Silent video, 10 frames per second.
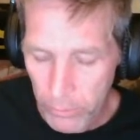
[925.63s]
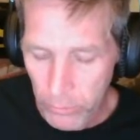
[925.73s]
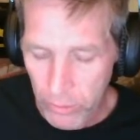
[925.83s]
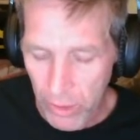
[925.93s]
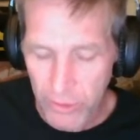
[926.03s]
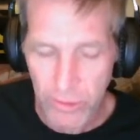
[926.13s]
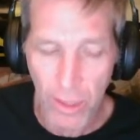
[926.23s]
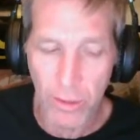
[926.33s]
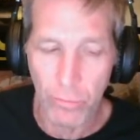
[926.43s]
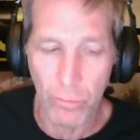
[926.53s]
that's
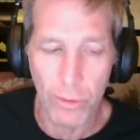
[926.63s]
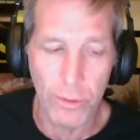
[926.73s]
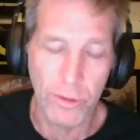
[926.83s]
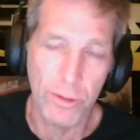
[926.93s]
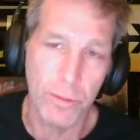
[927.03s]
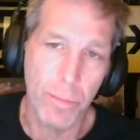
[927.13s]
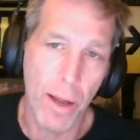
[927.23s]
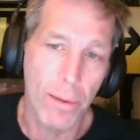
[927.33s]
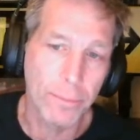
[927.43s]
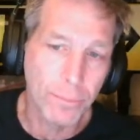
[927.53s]
kind of what this is
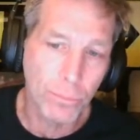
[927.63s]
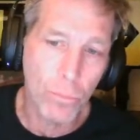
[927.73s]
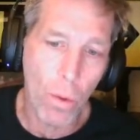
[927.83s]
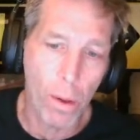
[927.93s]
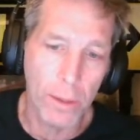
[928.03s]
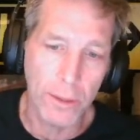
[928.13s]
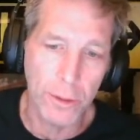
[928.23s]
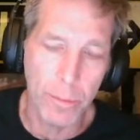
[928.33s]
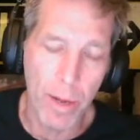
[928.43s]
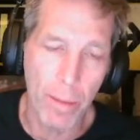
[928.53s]
about. It's
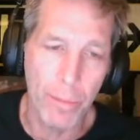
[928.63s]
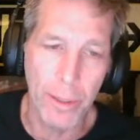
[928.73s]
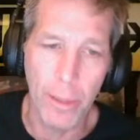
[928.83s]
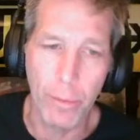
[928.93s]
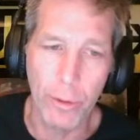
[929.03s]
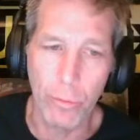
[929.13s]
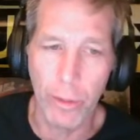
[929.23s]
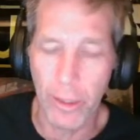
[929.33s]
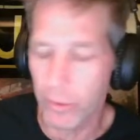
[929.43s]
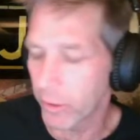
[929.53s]
about being able to
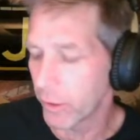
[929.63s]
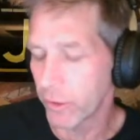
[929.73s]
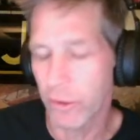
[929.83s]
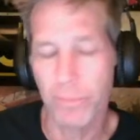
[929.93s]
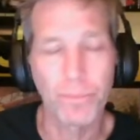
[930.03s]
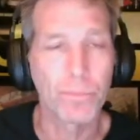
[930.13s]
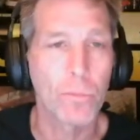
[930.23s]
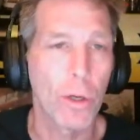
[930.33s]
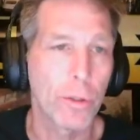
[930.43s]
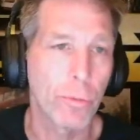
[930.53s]
create things,
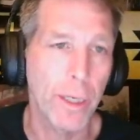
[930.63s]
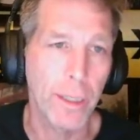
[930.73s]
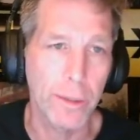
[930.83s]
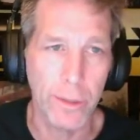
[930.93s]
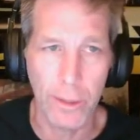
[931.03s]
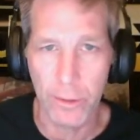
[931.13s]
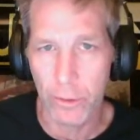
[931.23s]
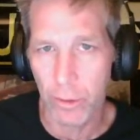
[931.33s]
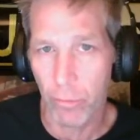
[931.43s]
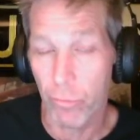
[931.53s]
or creating things
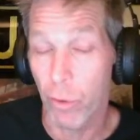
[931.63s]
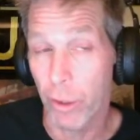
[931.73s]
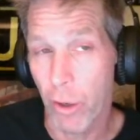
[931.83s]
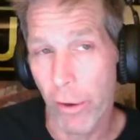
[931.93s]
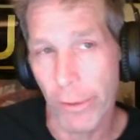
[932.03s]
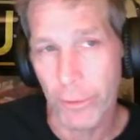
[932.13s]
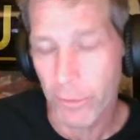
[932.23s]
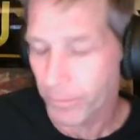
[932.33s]
for a cause.